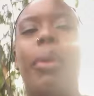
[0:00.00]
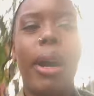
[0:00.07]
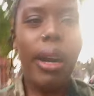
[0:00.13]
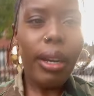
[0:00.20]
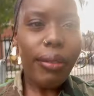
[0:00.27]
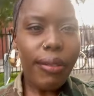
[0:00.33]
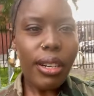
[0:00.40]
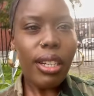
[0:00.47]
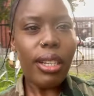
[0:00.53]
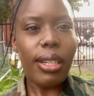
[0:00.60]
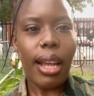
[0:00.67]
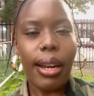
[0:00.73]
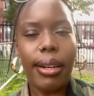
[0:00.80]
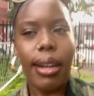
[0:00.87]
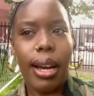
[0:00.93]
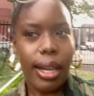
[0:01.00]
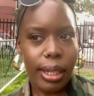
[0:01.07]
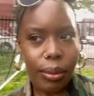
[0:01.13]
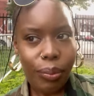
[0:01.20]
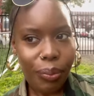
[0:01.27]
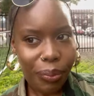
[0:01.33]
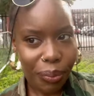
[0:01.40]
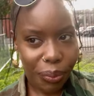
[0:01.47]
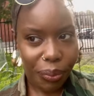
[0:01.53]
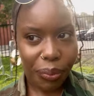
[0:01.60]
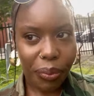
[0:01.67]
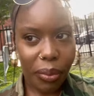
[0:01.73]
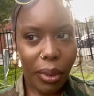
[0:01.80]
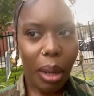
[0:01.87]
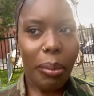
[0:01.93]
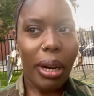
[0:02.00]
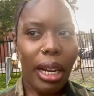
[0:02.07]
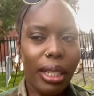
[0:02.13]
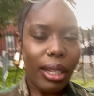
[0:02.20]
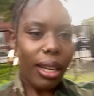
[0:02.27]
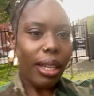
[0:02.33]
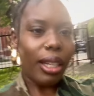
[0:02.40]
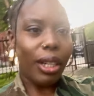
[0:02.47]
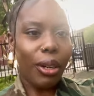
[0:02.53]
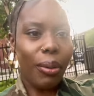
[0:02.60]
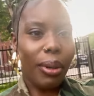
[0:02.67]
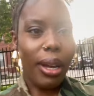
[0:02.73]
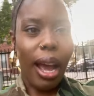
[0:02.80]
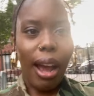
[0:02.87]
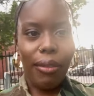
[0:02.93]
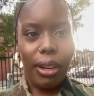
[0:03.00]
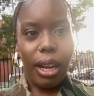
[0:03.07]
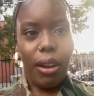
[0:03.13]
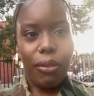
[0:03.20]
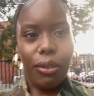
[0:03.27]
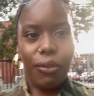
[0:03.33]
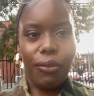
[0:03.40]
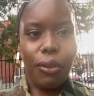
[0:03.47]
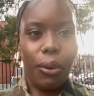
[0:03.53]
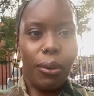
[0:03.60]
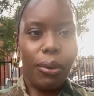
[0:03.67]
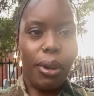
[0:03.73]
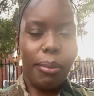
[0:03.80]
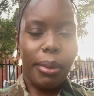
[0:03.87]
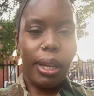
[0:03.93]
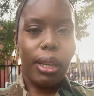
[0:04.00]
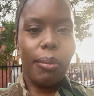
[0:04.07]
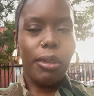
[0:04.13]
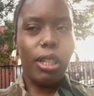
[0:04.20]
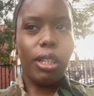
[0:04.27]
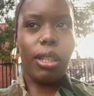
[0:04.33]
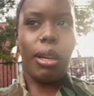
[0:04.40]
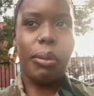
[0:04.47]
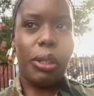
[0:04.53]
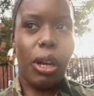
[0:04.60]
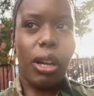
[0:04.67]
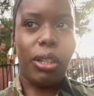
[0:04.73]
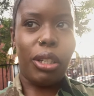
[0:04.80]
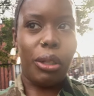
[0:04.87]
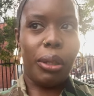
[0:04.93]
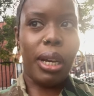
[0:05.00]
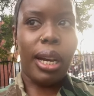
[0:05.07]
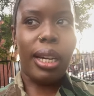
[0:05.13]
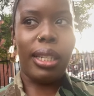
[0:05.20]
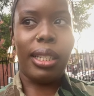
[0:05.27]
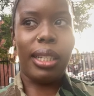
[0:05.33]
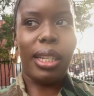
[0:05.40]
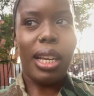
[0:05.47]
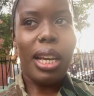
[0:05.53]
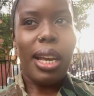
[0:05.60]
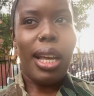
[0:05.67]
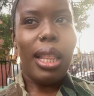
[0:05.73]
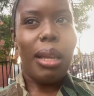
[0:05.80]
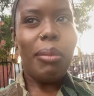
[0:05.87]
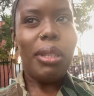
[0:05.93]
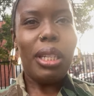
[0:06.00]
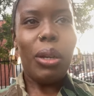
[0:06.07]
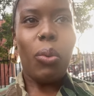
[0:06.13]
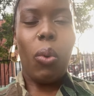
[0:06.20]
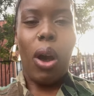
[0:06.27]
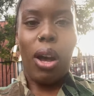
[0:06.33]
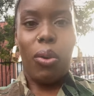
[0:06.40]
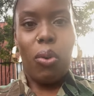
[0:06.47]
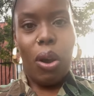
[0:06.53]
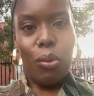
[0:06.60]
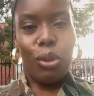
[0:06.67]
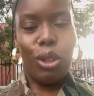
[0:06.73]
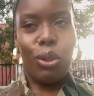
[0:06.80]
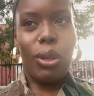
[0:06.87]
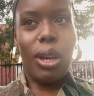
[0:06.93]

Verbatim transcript: party finishes at 9, but I said, like, you know what, after I got the phone, I'm like, let me just come talk to you guys. Let me see Wagwan with you